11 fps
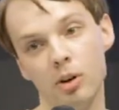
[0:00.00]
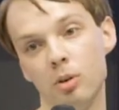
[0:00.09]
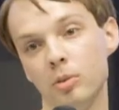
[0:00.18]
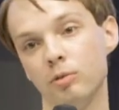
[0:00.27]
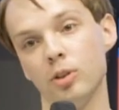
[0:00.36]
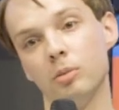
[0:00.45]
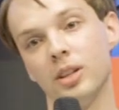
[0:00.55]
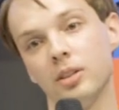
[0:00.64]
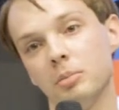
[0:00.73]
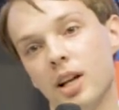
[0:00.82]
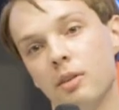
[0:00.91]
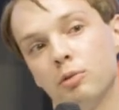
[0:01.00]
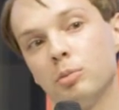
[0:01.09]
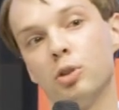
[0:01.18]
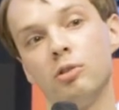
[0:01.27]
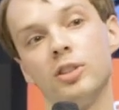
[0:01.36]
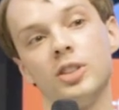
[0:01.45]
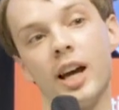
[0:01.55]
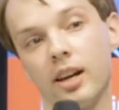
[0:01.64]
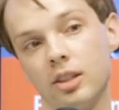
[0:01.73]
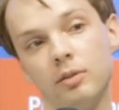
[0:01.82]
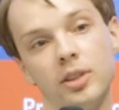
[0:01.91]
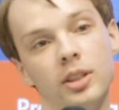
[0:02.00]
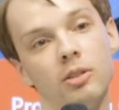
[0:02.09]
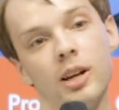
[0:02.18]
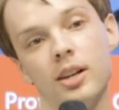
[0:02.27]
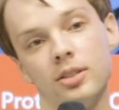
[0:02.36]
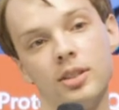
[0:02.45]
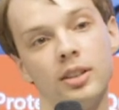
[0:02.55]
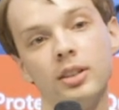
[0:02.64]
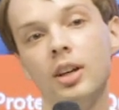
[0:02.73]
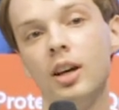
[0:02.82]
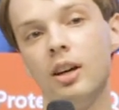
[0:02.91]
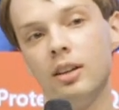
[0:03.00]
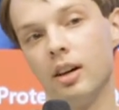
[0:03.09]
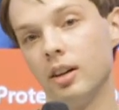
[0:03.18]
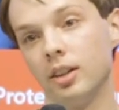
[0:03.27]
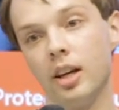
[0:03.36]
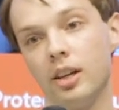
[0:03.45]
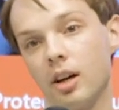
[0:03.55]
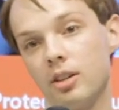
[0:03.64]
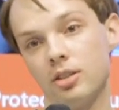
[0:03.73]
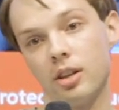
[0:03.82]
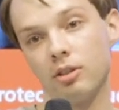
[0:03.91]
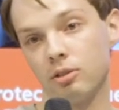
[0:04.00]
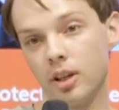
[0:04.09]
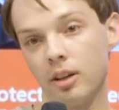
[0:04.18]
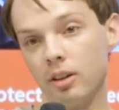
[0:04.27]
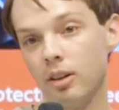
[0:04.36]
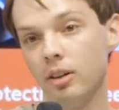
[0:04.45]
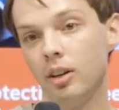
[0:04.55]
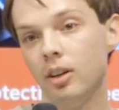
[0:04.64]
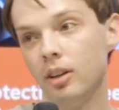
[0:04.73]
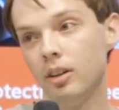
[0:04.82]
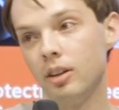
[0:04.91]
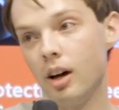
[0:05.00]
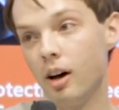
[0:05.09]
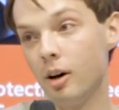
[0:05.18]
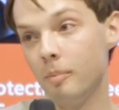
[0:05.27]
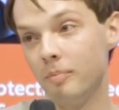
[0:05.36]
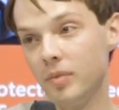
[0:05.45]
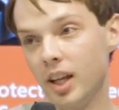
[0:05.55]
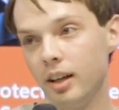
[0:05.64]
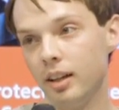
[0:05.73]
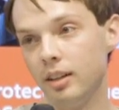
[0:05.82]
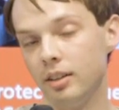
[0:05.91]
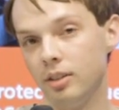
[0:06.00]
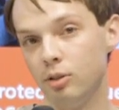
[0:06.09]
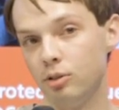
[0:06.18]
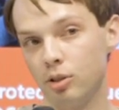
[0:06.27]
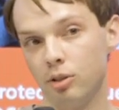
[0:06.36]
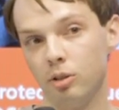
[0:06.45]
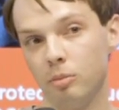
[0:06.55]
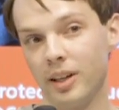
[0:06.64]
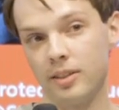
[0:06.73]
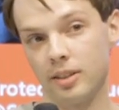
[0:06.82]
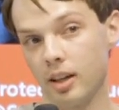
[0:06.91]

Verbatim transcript: a homophobe on the platform who was actively harassing a gay content creator. Um, and YouTube has